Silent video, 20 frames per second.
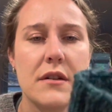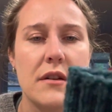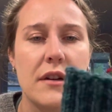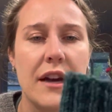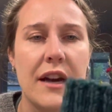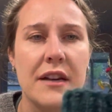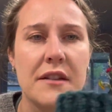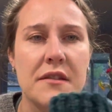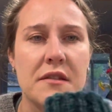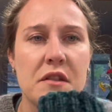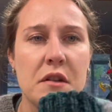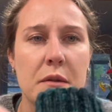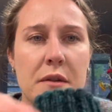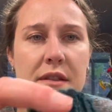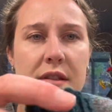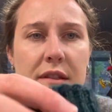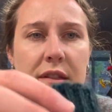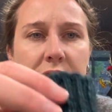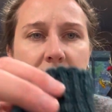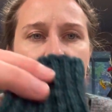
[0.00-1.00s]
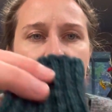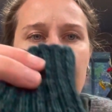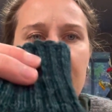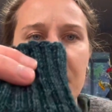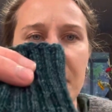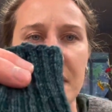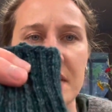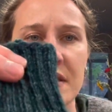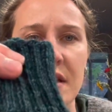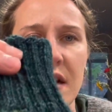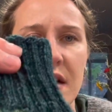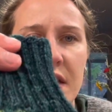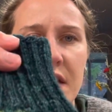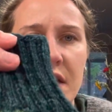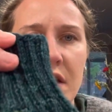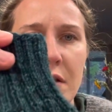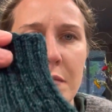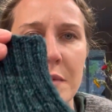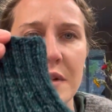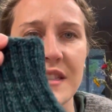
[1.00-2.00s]
And so it's kind of like sock
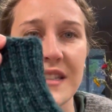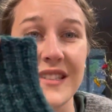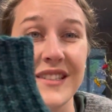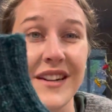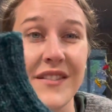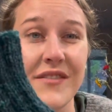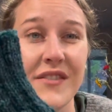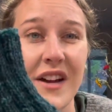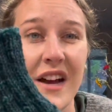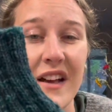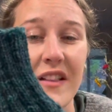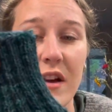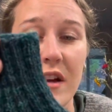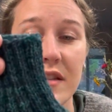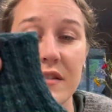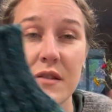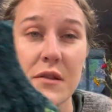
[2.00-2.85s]
yarn, but it doesn't have nylon.